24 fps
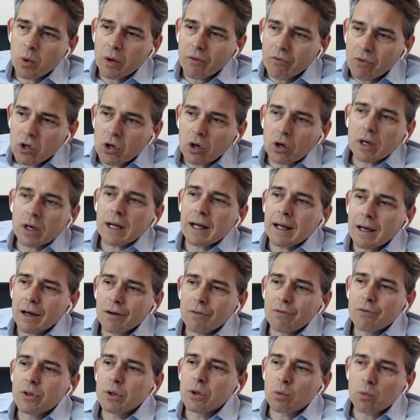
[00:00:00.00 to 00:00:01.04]
got to
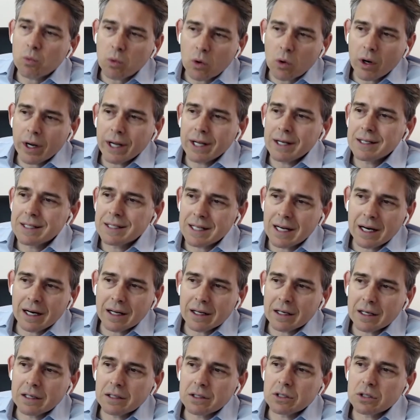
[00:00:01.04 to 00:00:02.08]
have the right
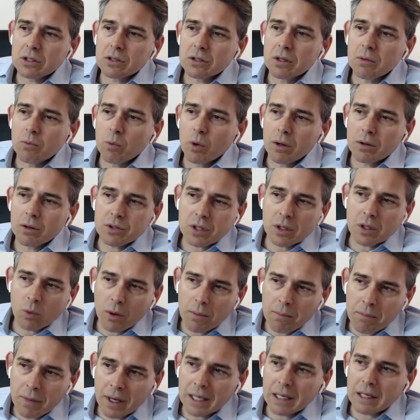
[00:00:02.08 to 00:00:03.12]
data so that we're
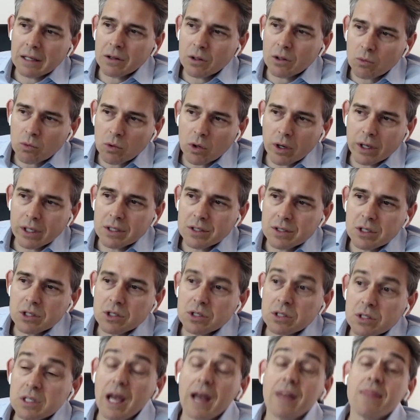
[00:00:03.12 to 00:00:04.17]
making the right
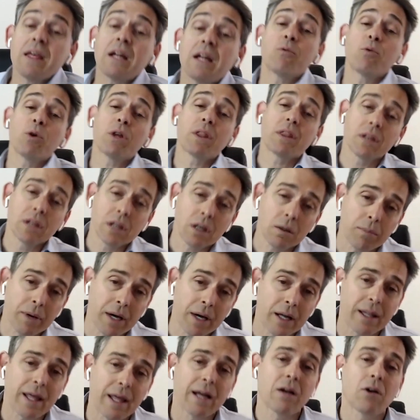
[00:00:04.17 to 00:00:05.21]
decisions. And then if we think
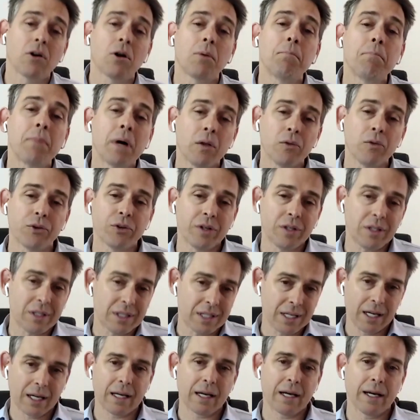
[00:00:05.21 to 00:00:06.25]
about that on a
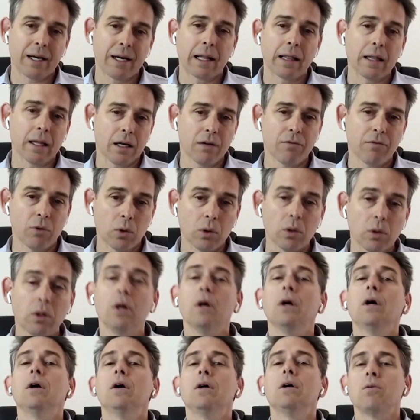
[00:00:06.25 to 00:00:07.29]
multi-decade level,
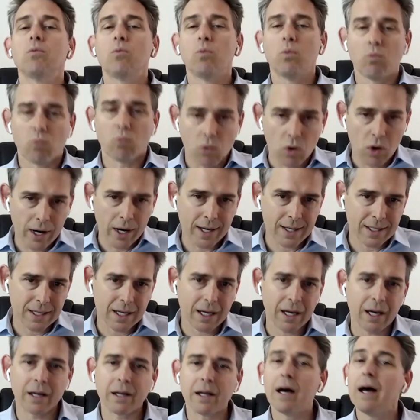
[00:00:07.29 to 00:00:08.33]
right
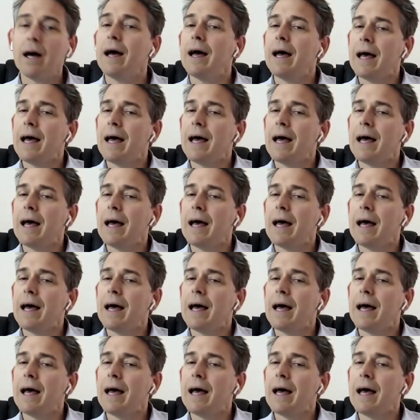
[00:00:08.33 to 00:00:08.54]
data,